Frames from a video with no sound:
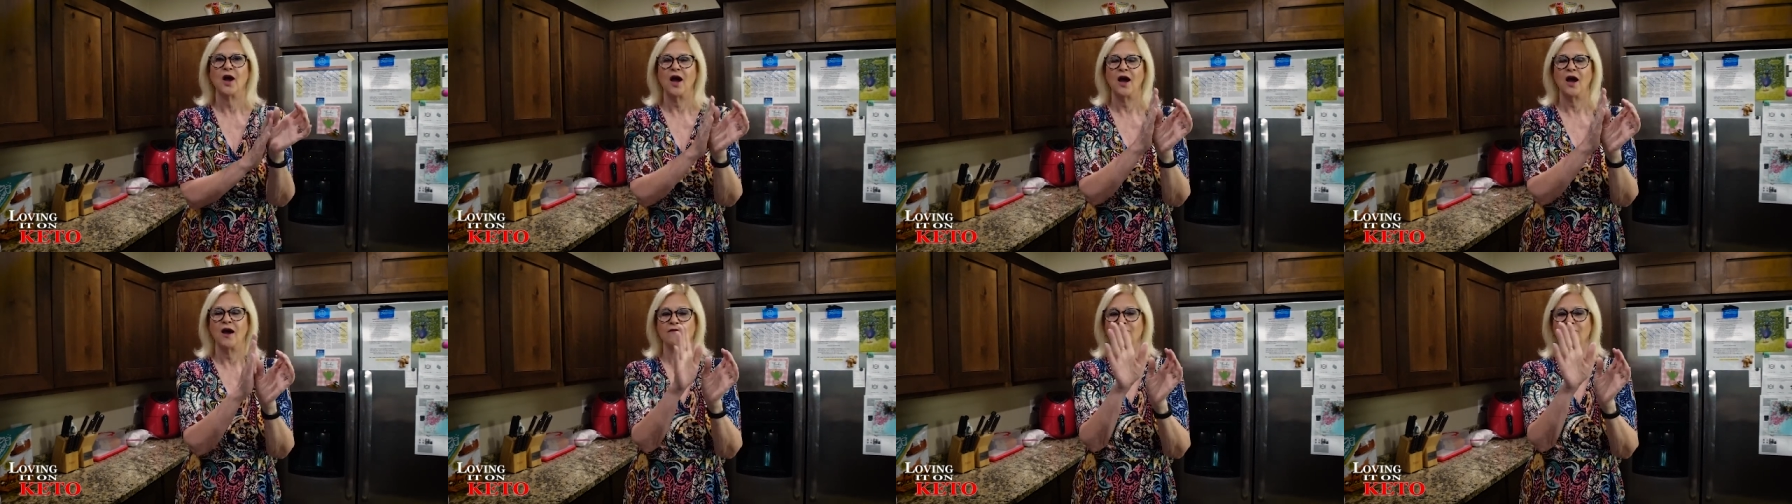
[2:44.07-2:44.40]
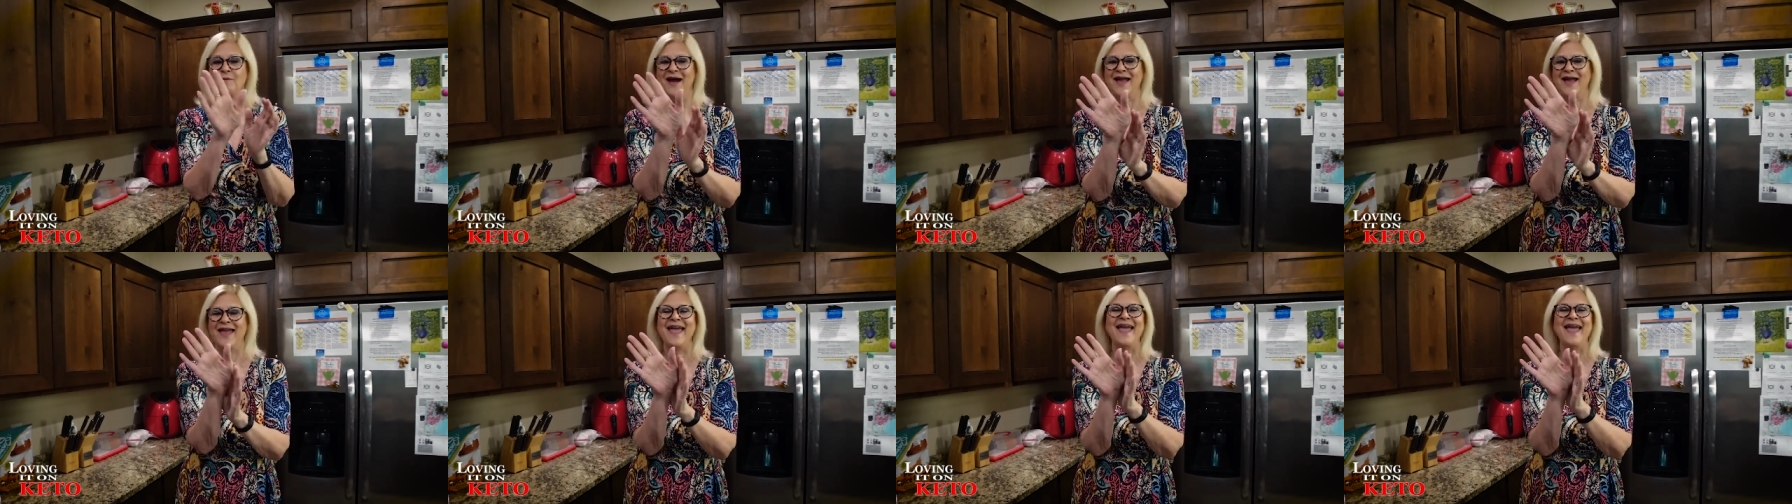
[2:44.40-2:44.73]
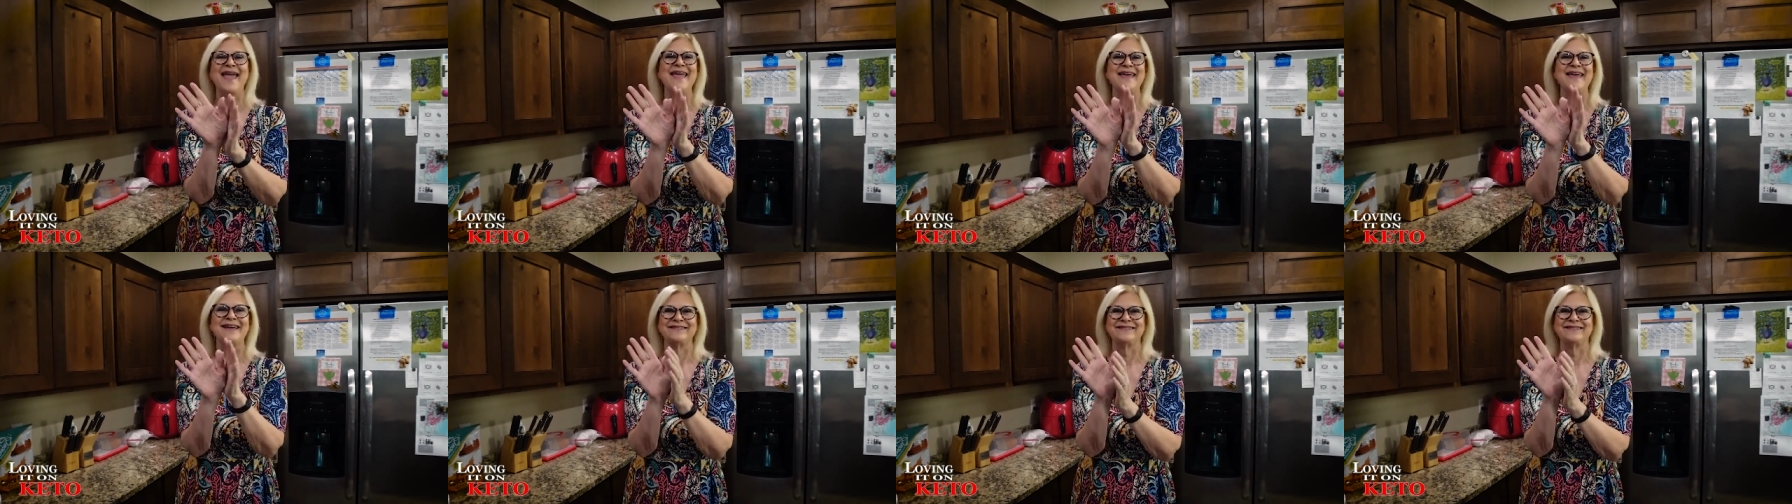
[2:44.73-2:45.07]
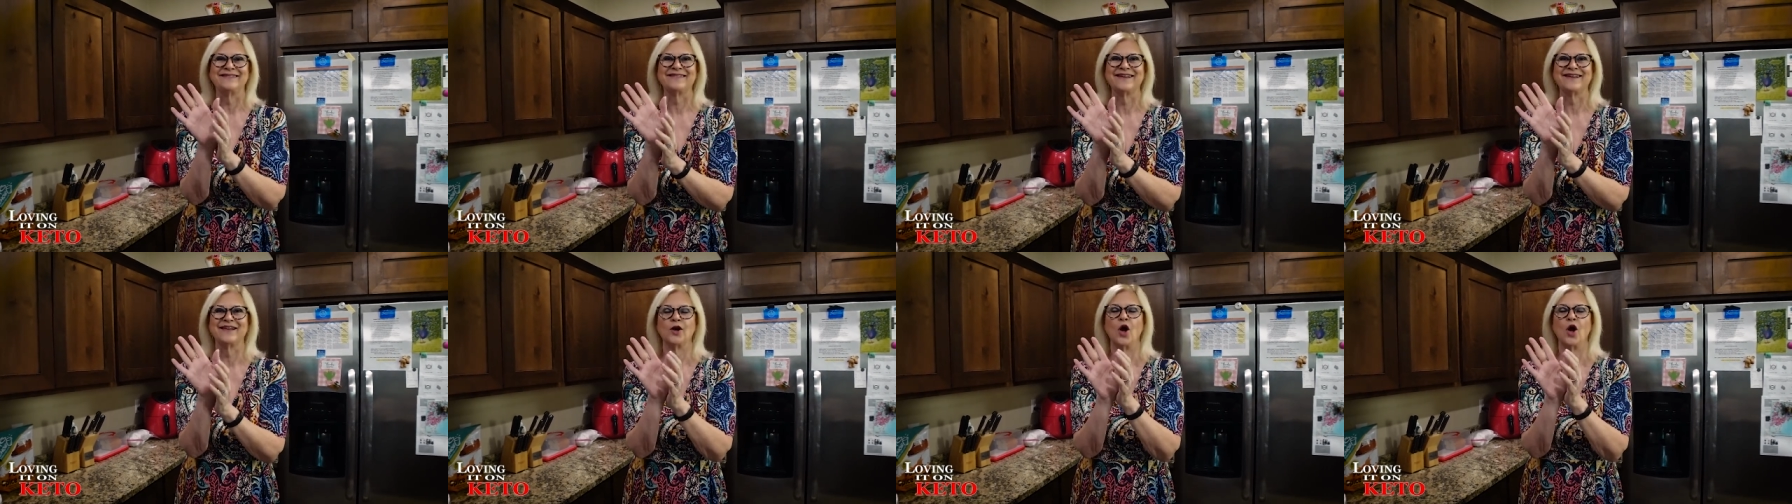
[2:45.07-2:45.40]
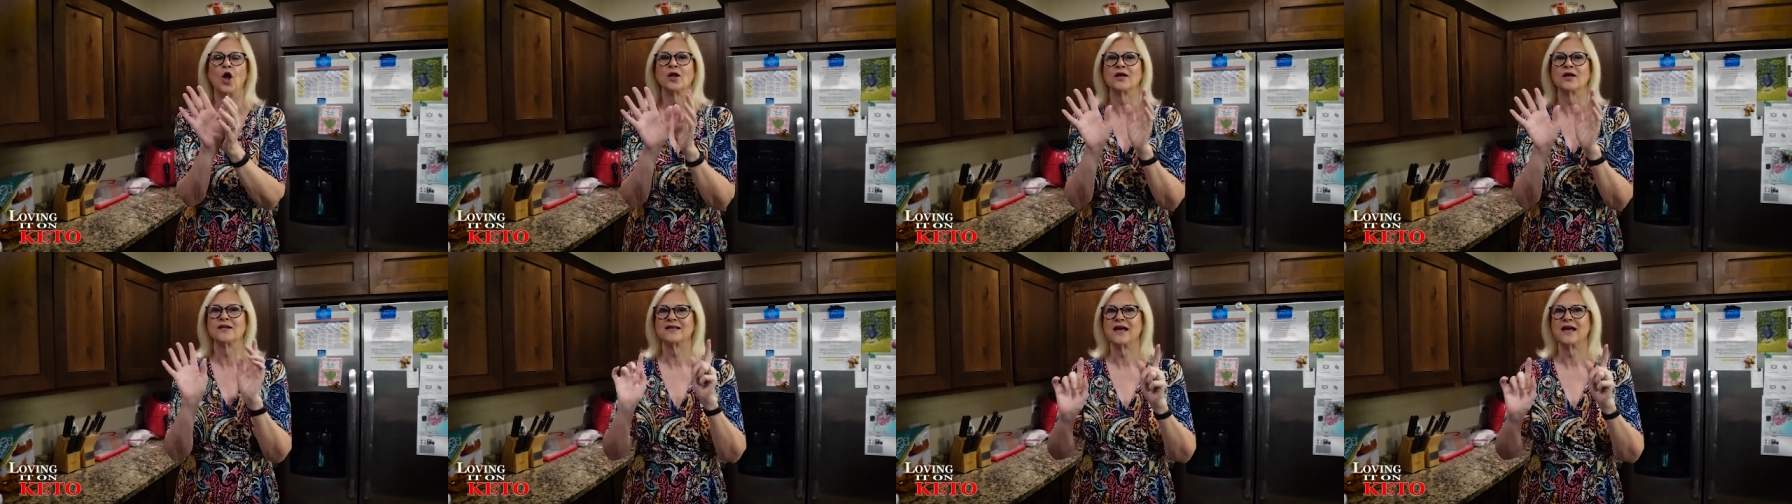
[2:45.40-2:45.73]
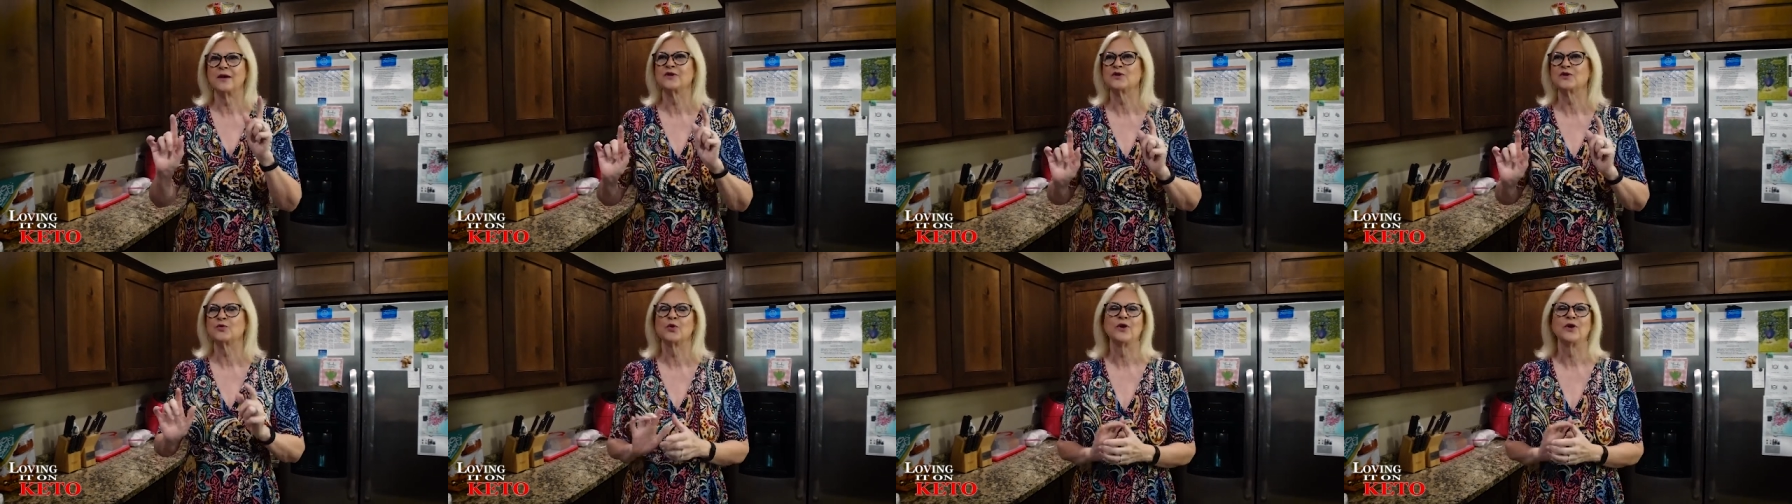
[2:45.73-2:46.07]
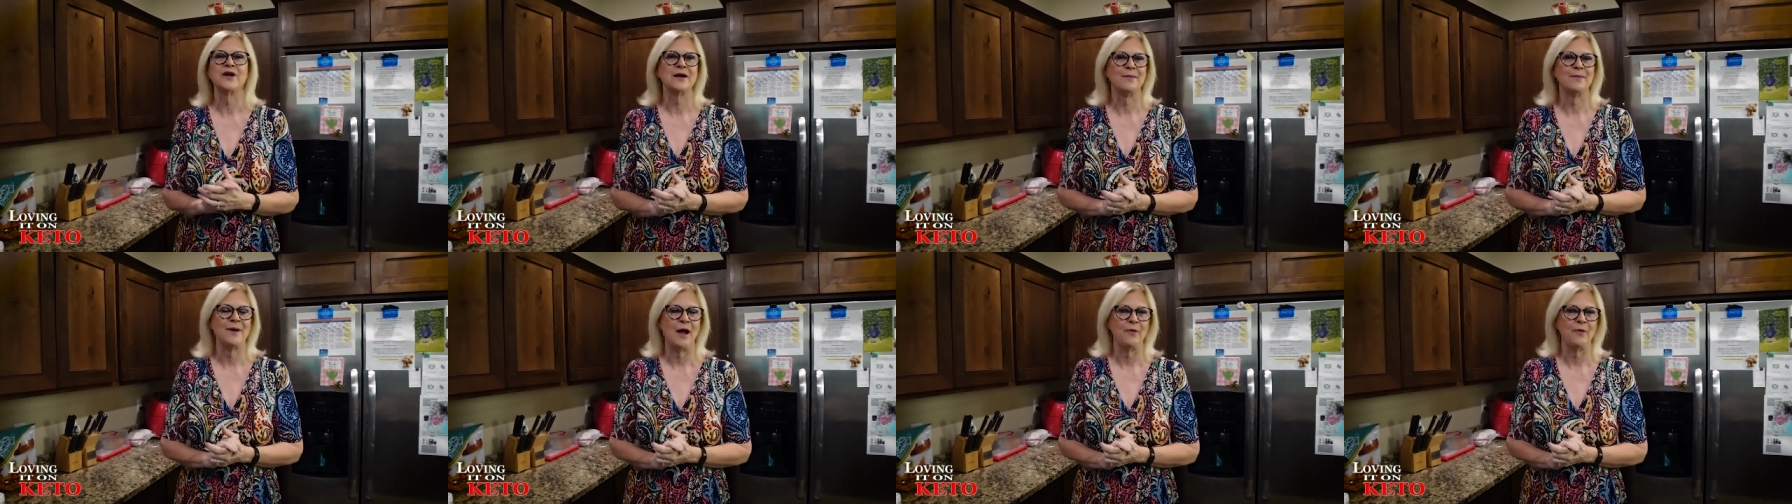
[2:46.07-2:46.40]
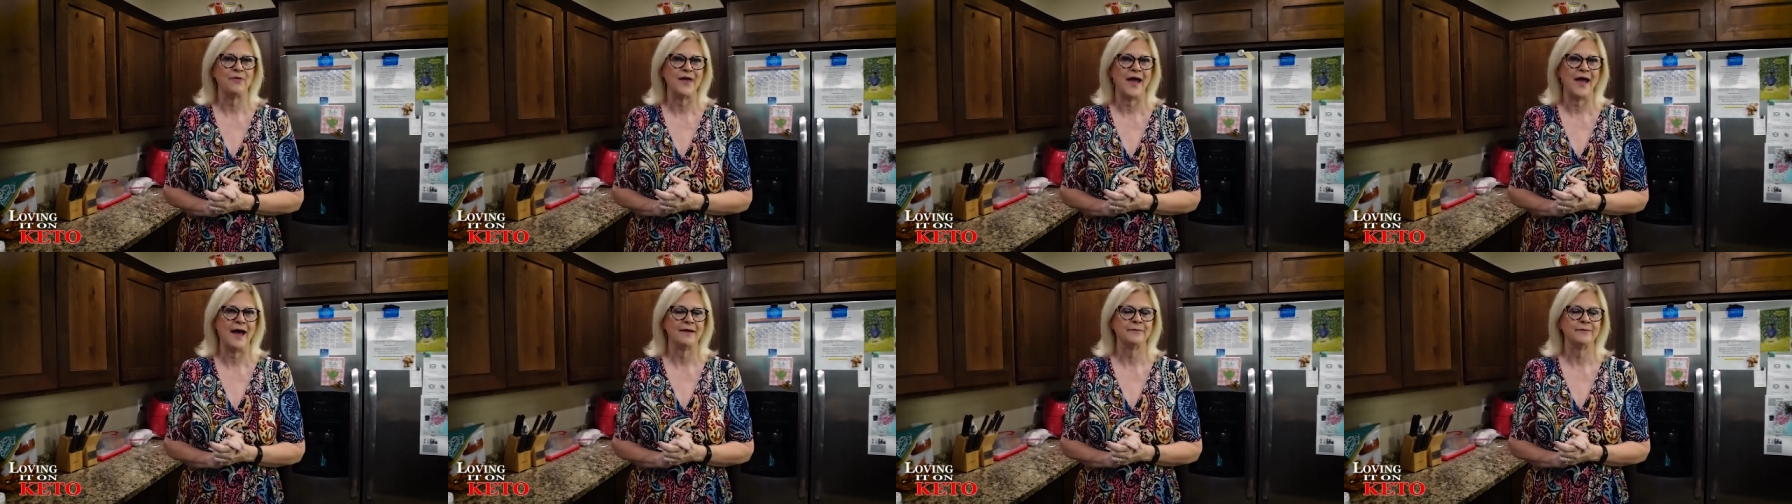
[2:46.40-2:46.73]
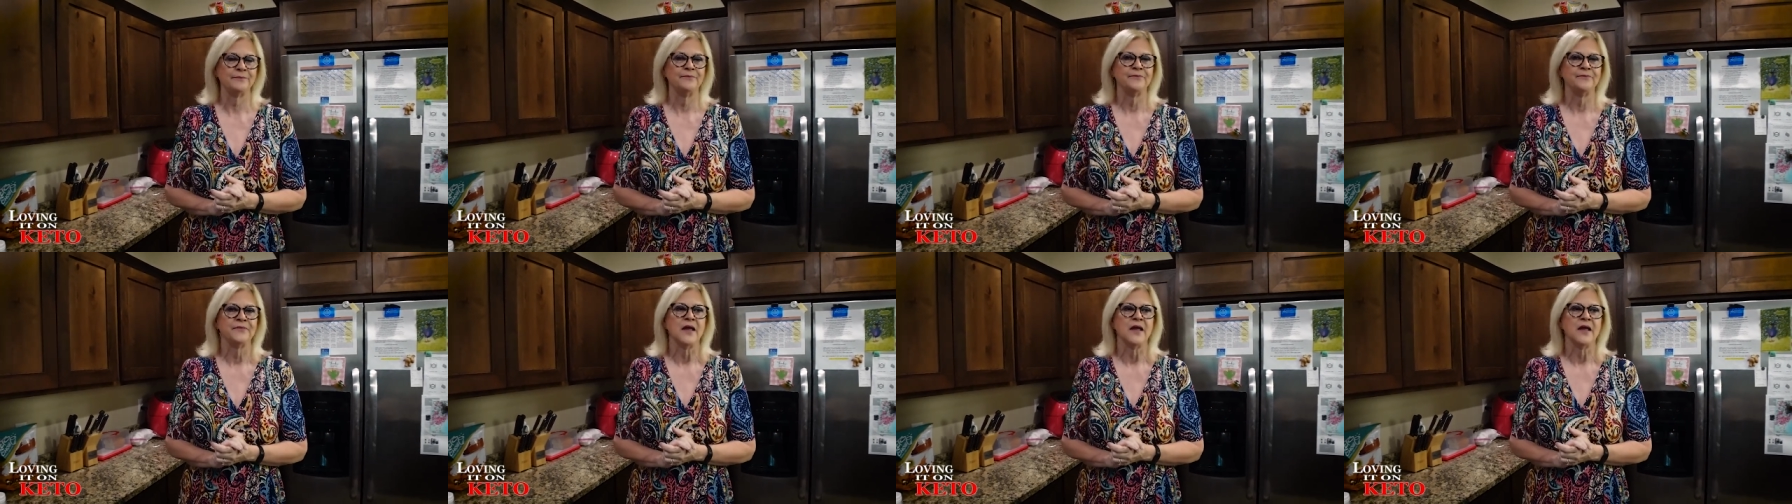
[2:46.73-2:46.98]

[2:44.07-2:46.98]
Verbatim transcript: of my hands at all, because I was worried about that.